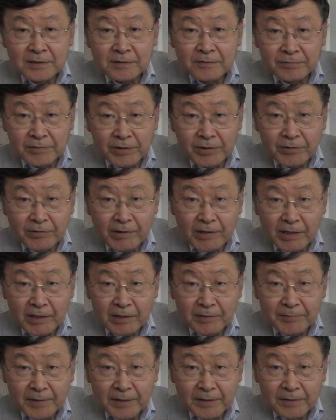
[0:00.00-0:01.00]
free trade
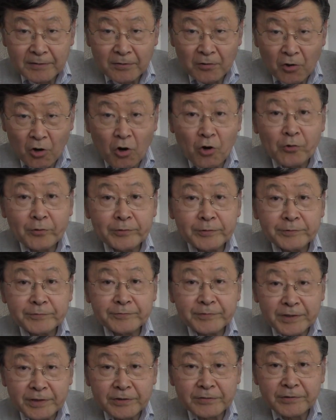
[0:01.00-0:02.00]
agreement, own
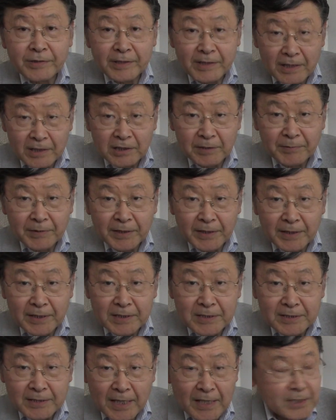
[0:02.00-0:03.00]
free trade agreement in
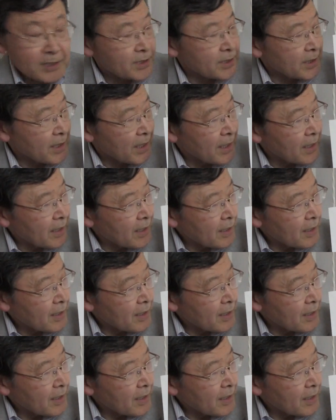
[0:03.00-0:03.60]
East Asia,